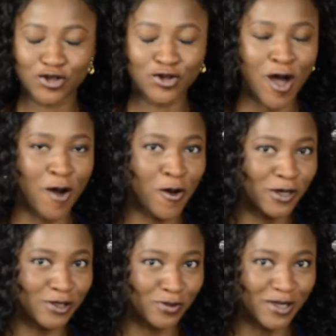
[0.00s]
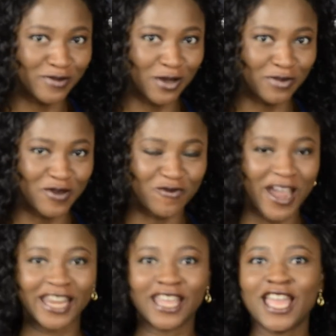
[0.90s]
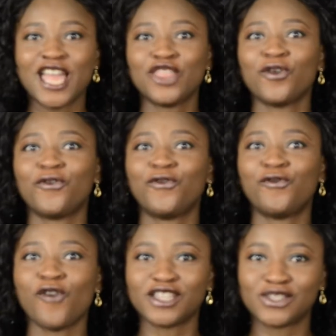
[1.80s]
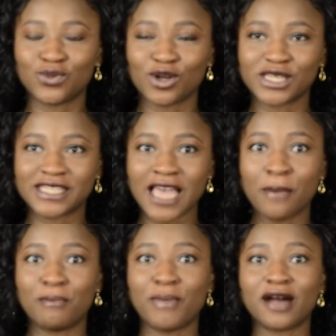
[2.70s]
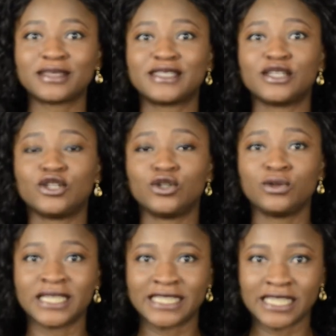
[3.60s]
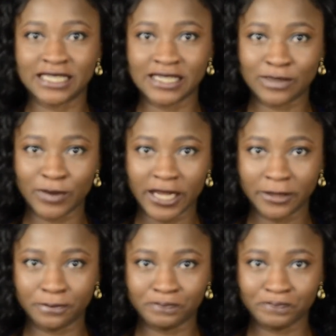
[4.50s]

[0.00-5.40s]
You know I always observe something, right? The first was about the lunatic display.